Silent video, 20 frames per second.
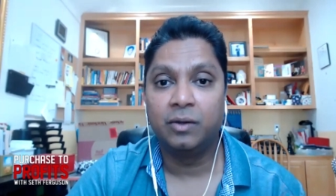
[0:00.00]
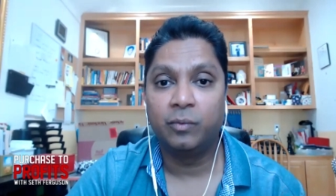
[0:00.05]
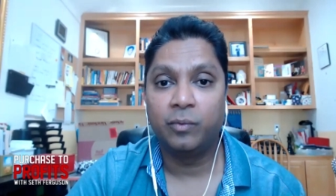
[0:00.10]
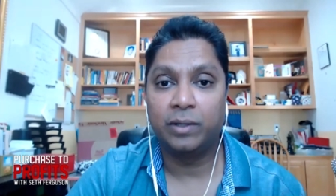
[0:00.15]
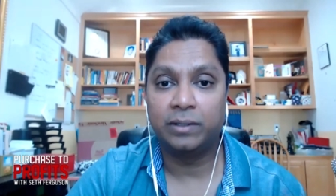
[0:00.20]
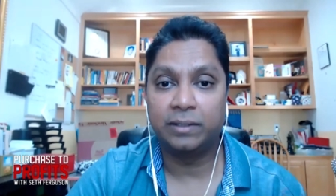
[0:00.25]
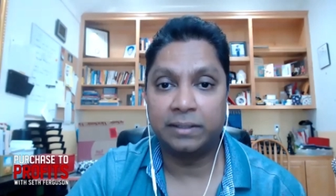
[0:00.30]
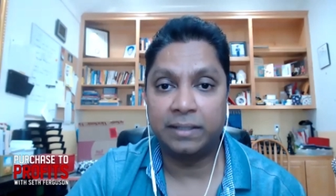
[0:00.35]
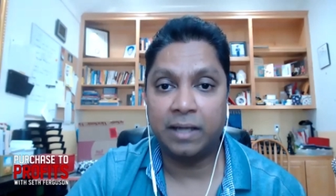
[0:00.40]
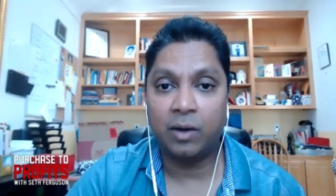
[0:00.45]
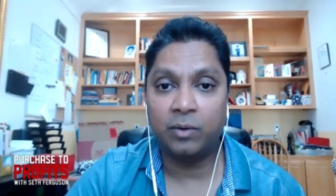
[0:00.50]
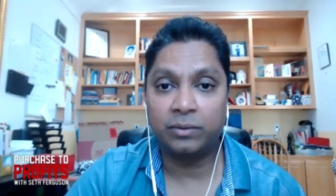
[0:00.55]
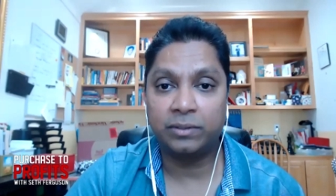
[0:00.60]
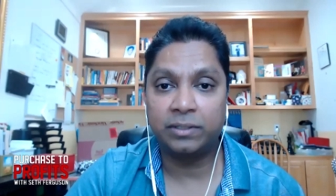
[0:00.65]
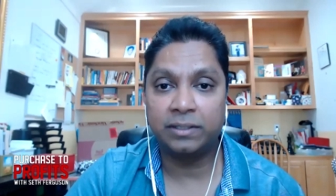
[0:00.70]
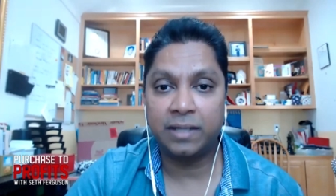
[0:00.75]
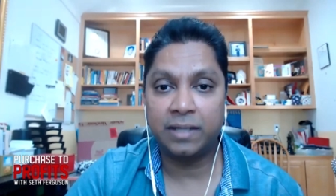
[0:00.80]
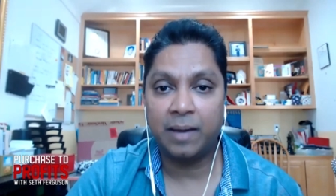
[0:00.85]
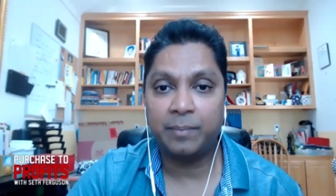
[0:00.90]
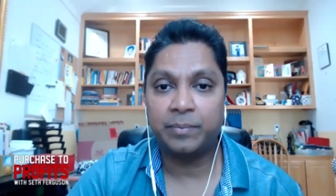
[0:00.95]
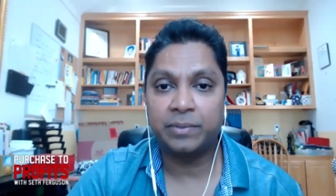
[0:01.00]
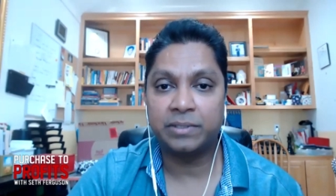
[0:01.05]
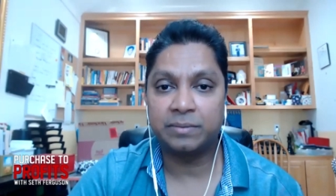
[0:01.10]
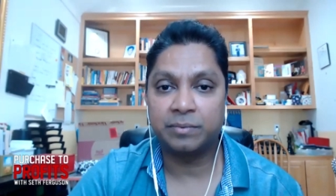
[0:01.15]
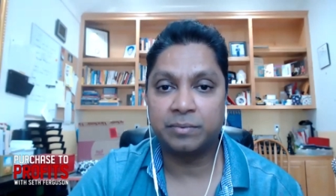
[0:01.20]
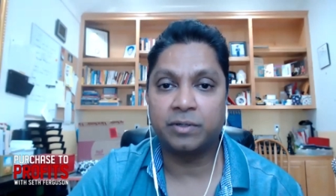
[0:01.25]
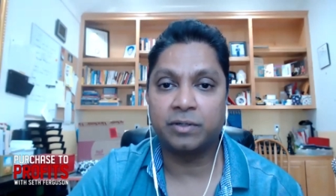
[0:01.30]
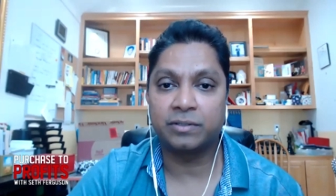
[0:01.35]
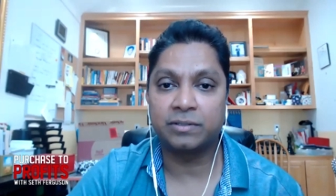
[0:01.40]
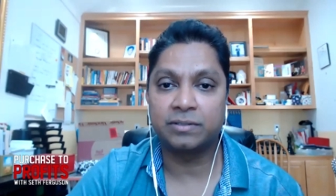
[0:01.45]
when the downturn happens
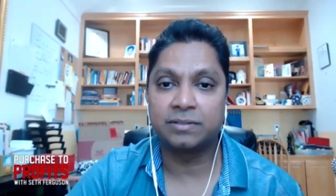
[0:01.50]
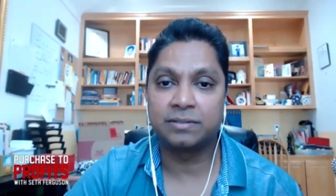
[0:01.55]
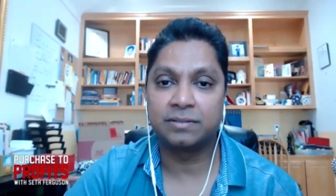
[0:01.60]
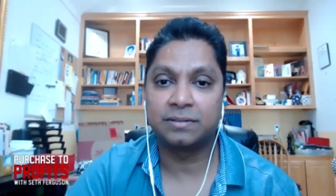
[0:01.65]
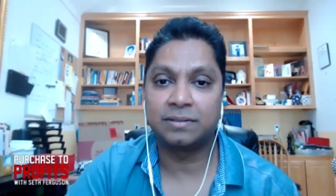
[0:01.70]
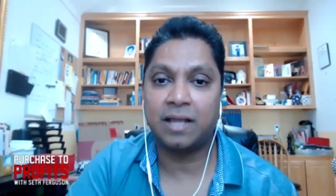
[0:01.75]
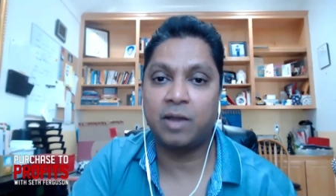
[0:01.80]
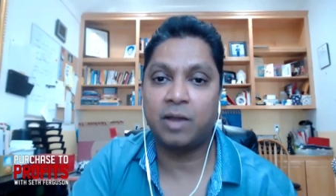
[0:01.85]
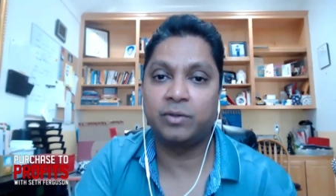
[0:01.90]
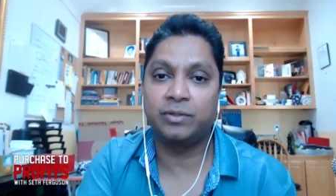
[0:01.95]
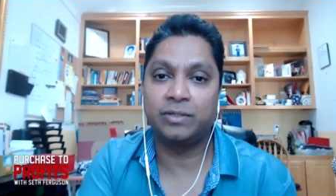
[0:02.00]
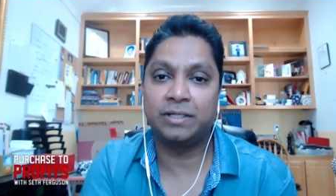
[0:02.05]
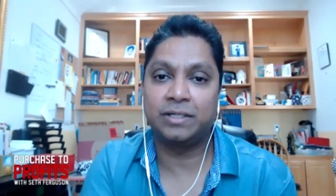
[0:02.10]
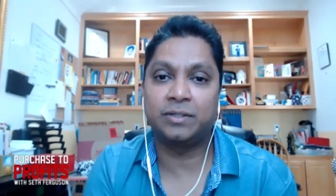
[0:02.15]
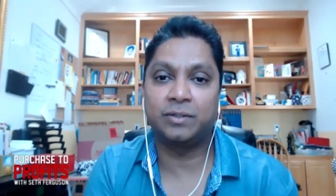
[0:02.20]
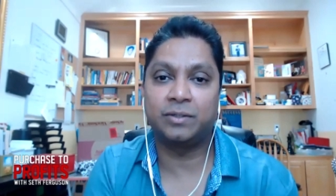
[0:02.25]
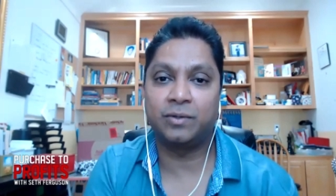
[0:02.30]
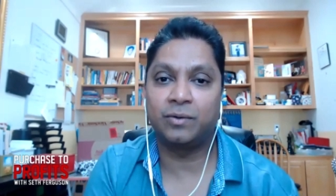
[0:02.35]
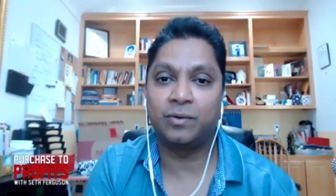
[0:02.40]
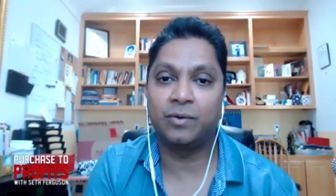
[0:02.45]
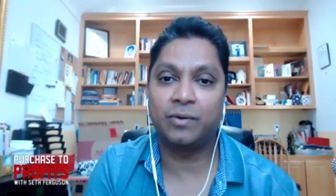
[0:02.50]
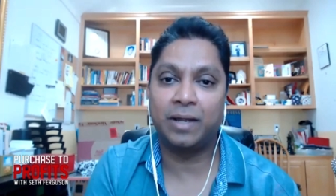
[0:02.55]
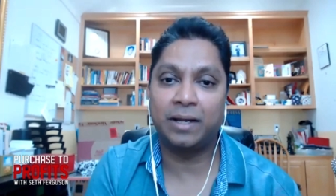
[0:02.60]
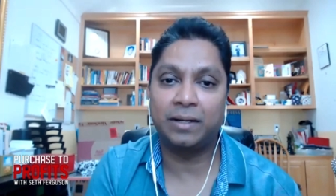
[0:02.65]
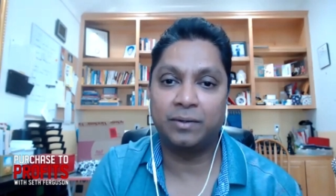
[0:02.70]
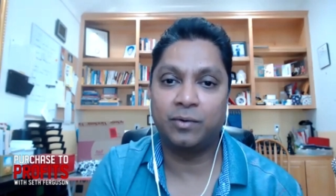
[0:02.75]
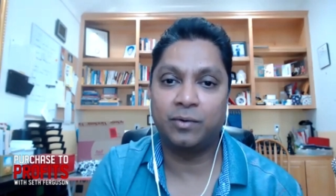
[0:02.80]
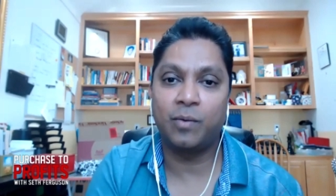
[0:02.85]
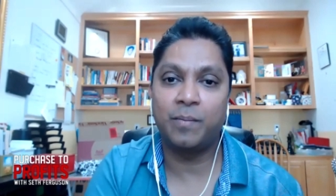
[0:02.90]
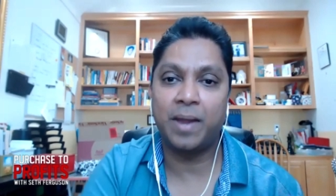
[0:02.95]
because now you need to know and
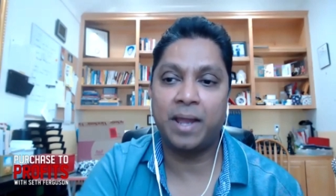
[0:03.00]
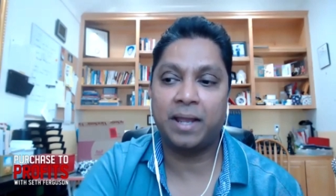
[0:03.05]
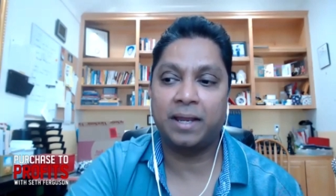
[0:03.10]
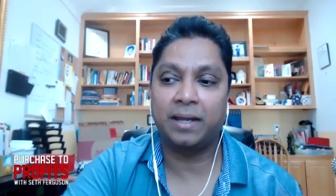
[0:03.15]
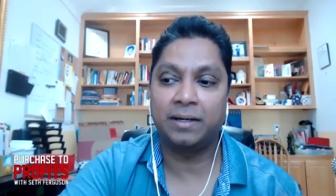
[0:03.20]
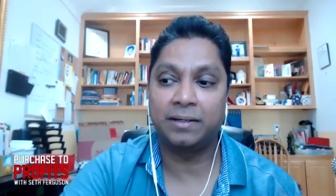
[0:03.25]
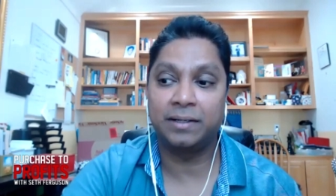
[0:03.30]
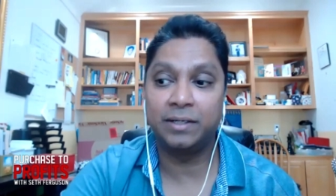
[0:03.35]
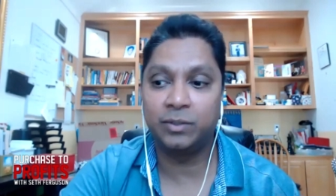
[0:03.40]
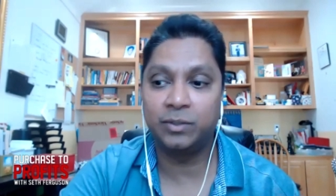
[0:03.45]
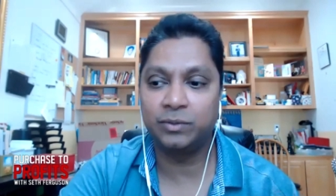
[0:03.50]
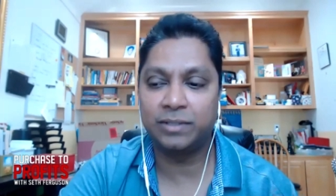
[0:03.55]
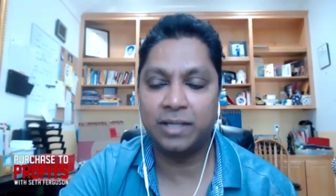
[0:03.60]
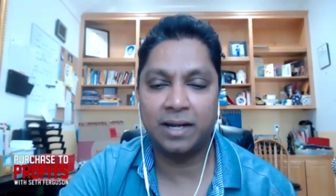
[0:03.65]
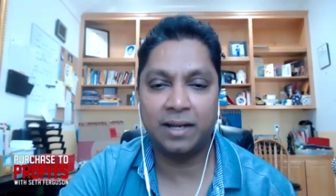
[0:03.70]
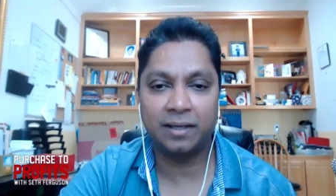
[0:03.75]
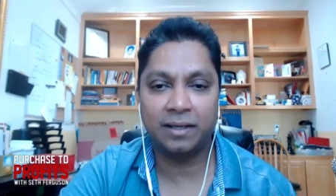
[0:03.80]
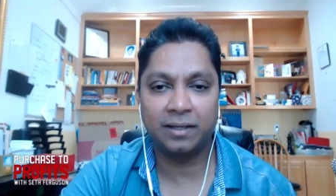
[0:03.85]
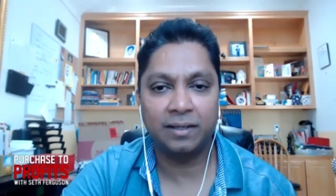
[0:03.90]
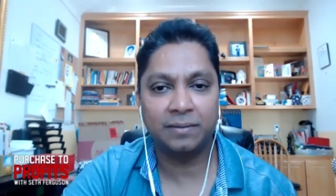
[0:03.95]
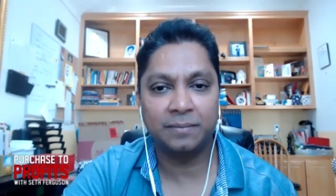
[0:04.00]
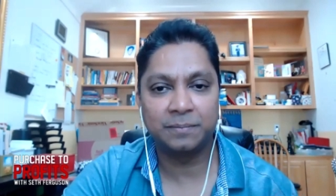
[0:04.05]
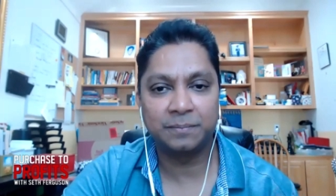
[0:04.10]
go back and redo that again